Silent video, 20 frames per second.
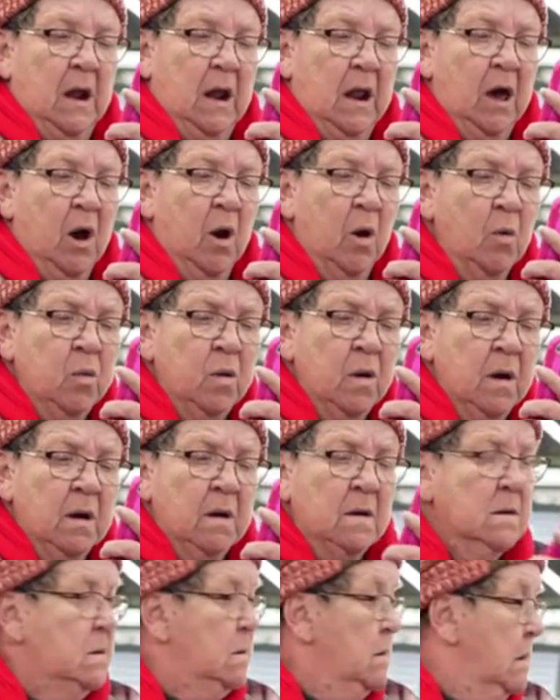Hello?
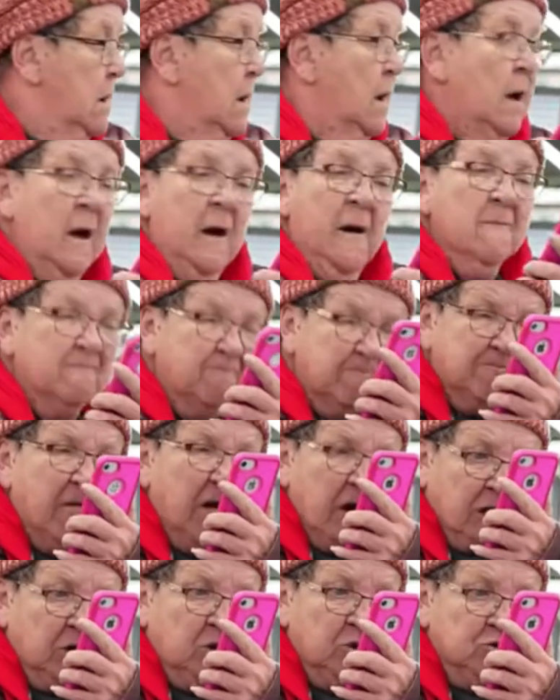
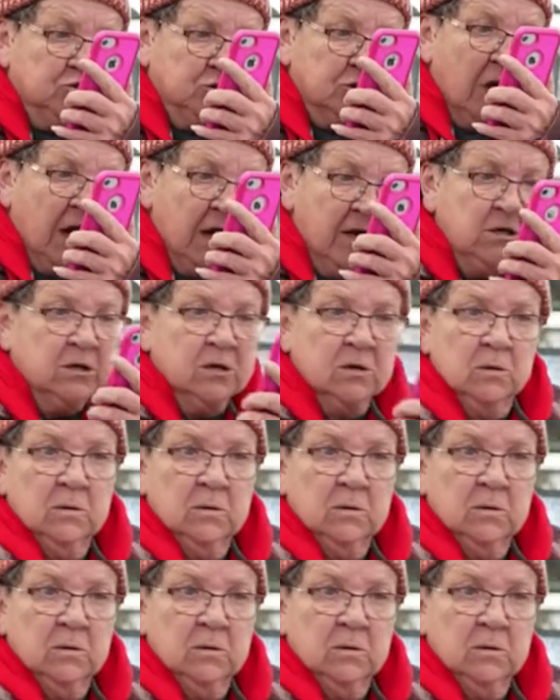Fuck you, Jake.